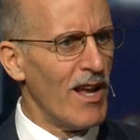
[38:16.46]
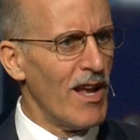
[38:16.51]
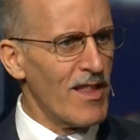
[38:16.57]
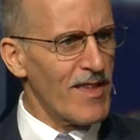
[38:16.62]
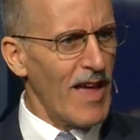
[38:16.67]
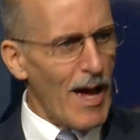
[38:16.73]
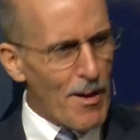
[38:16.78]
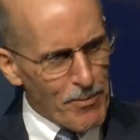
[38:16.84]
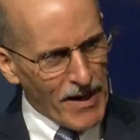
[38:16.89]

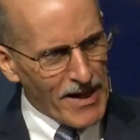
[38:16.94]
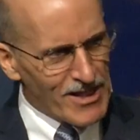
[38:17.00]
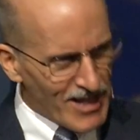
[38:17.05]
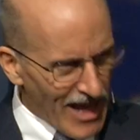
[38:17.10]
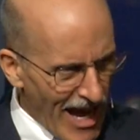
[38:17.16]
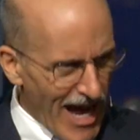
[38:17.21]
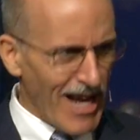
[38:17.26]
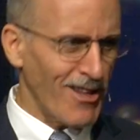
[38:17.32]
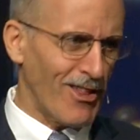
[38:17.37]
So I pay
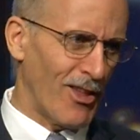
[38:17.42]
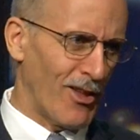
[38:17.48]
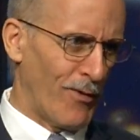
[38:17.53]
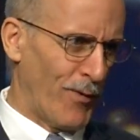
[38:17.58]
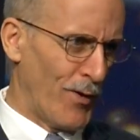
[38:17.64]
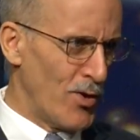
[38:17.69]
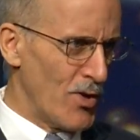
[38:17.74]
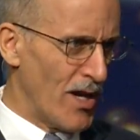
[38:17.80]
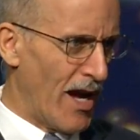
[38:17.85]
taxes
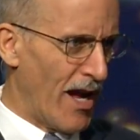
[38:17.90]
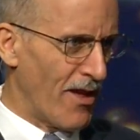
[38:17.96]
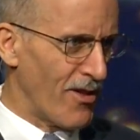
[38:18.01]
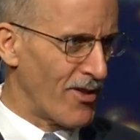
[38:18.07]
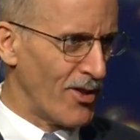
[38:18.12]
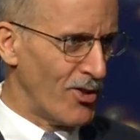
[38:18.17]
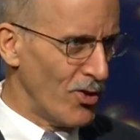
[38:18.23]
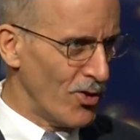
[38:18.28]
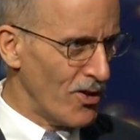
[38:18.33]
for you
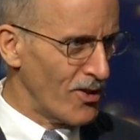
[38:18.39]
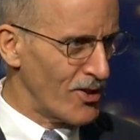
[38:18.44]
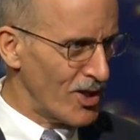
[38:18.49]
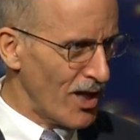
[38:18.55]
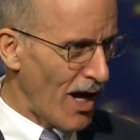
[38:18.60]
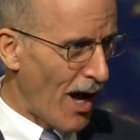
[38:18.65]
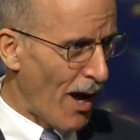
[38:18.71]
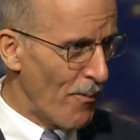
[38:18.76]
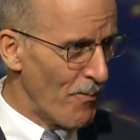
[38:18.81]
guys to do your
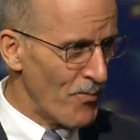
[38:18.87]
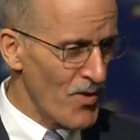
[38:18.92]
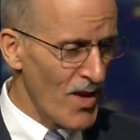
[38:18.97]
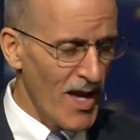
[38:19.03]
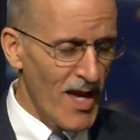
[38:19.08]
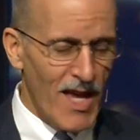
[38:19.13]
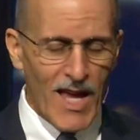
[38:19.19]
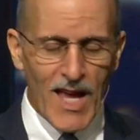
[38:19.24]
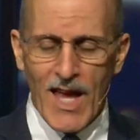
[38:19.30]
job.
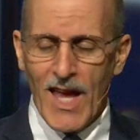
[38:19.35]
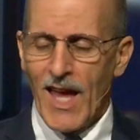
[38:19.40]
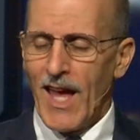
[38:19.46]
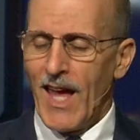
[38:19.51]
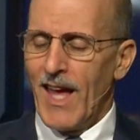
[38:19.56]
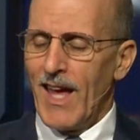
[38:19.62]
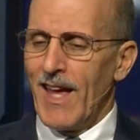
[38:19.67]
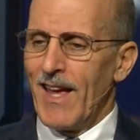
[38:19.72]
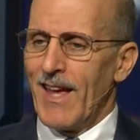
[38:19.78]

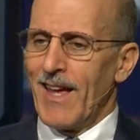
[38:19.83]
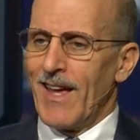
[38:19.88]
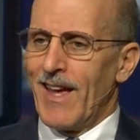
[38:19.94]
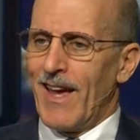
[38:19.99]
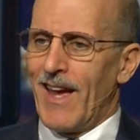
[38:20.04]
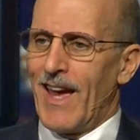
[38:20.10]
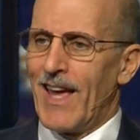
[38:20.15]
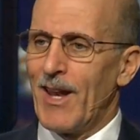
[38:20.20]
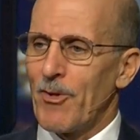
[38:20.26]

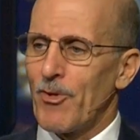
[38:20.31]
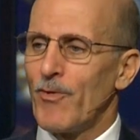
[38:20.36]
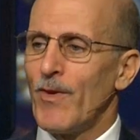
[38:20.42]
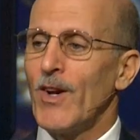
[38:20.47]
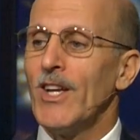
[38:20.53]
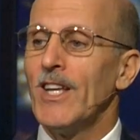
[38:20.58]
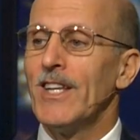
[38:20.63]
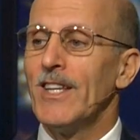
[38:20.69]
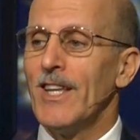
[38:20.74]
And I was
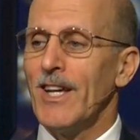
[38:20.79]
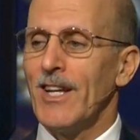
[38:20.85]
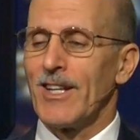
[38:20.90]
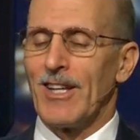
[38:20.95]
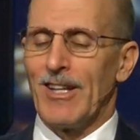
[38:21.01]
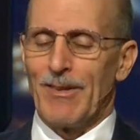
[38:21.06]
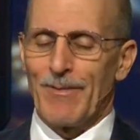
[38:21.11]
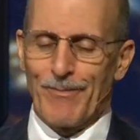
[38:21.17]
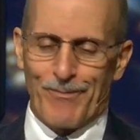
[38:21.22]
very
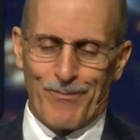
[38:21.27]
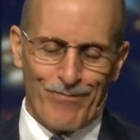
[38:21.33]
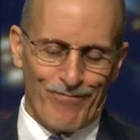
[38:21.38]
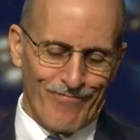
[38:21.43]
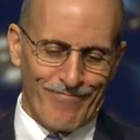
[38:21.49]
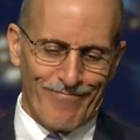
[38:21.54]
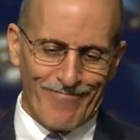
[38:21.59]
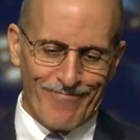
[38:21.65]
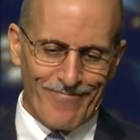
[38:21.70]
indignant.
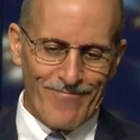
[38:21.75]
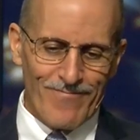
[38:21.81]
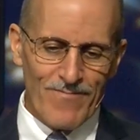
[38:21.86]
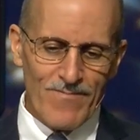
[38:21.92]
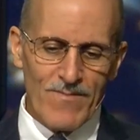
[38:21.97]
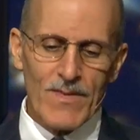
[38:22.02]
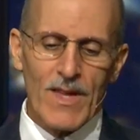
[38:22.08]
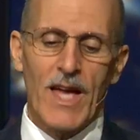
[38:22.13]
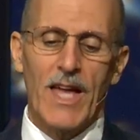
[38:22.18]

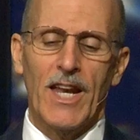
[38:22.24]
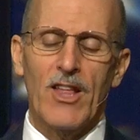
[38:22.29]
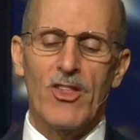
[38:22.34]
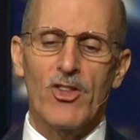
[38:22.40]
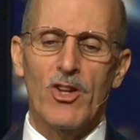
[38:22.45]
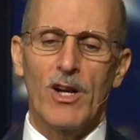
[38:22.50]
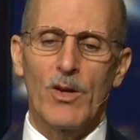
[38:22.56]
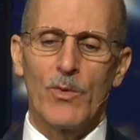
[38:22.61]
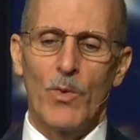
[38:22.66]
And I
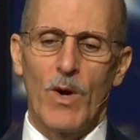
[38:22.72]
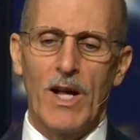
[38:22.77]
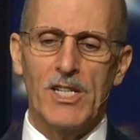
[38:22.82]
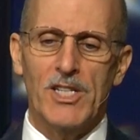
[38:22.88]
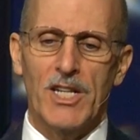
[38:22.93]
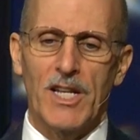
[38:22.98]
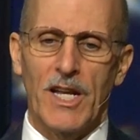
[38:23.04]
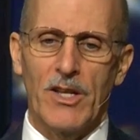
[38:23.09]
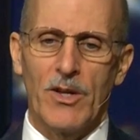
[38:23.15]
started
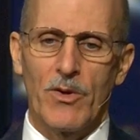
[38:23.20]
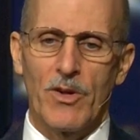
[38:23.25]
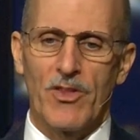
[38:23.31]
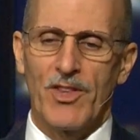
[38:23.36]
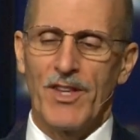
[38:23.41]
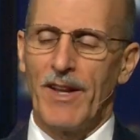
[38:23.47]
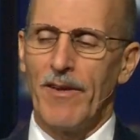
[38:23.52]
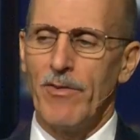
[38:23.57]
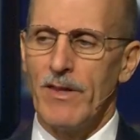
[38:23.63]
watching. I noticed
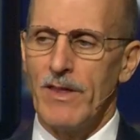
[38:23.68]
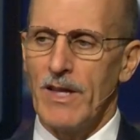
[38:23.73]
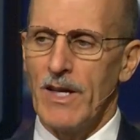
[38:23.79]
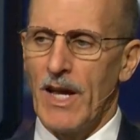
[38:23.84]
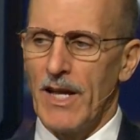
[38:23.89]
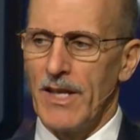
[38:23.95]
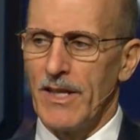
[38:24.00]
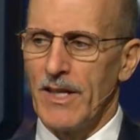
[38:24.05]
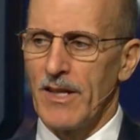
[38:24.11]
that everything
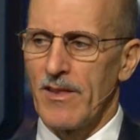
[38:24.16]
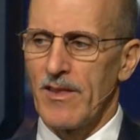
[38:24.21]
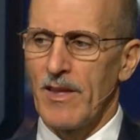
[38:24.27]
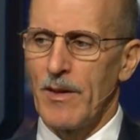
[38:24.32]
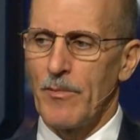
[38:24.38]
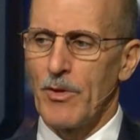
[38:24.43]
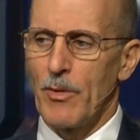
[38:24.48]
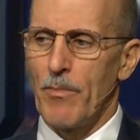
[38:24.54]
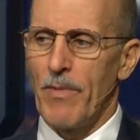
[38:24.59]
I did
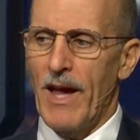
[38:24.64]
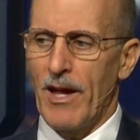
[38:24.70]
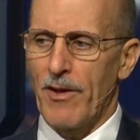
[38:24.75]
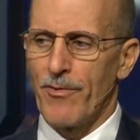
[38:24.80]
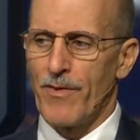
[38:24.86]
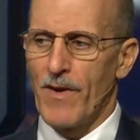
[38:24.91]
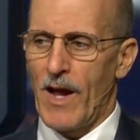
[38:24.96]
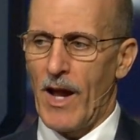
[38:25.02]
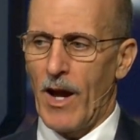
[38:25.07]
seemed to
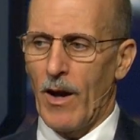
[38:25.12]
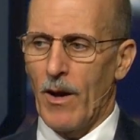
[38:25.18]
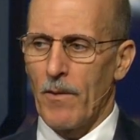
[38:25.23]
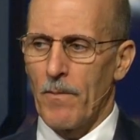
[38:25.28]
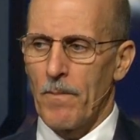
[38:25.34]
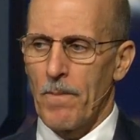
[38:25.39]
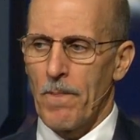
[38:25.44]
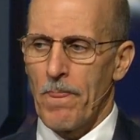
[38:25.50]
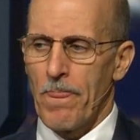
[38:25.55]
backfire.
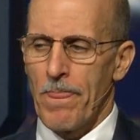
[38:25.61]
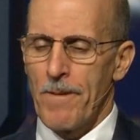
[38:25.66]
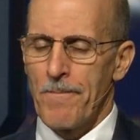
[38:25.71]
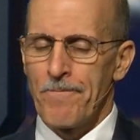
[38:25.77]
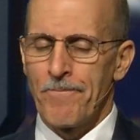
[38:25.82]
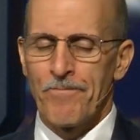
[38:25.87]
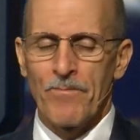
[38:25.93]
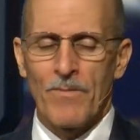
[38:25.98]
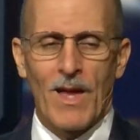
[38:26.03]

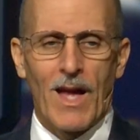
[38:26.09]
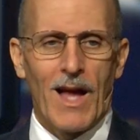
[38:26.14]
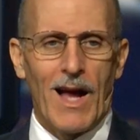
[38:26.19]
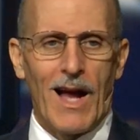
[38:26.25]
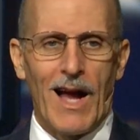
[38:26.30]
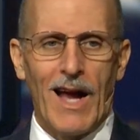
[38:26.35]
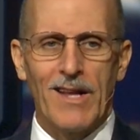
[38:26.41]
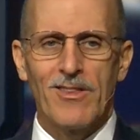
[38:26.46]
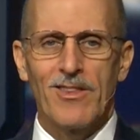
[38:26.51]

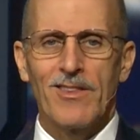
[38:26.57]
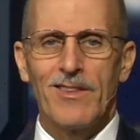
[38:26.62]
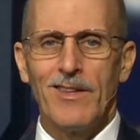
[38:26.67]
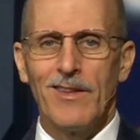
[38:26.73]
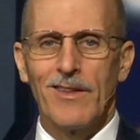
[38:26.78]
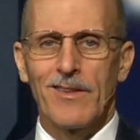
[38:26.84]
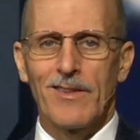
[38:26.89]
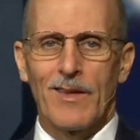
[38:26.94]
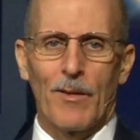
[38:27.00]
I'd
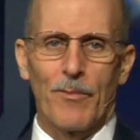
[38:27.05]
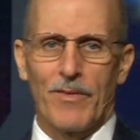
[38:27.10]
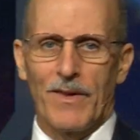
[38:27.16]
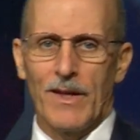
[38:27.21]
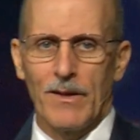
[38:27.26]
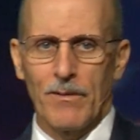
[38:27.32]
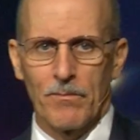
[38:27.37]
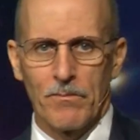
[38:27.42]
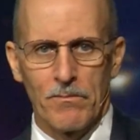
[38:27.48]
steal
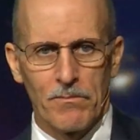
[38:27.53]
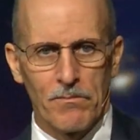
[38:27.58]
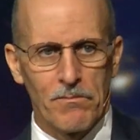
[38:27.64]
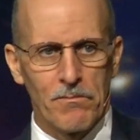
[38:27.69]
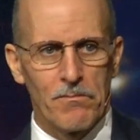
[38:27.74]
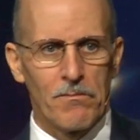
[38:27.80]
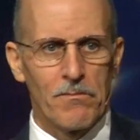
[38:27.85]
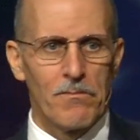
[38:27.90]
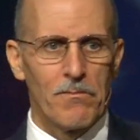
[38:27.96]
something,
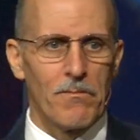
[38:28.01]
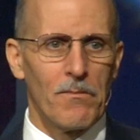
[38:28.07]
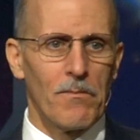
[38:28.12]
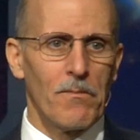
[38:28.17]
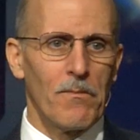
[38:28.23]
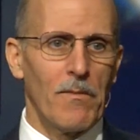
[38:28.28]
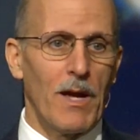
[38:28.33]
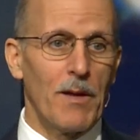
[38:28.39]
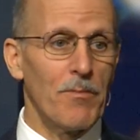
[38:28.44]

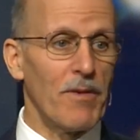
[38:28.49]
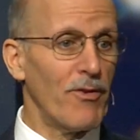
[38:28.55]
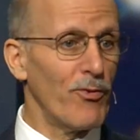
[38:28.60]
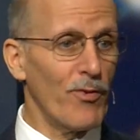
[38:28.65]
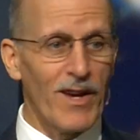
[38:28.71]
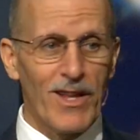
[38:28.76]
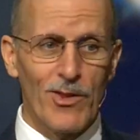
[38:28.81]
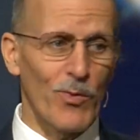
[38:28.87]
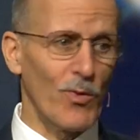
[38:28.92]
and my
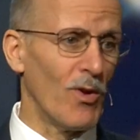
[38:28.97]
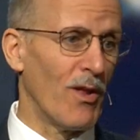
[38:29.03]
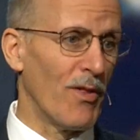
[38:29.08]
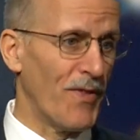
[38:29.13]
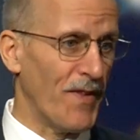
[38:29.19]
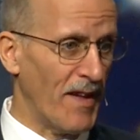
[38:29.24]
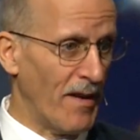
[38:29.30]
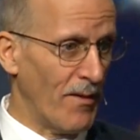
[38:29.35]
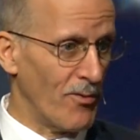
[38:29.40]
friends were all
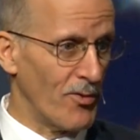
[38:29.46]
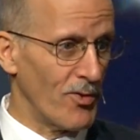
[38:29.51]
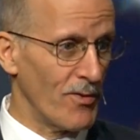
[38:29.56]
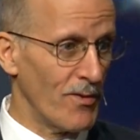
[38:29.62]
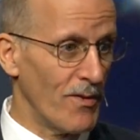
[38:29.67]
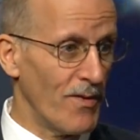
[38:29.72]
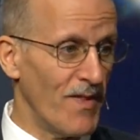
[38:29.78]
thieves.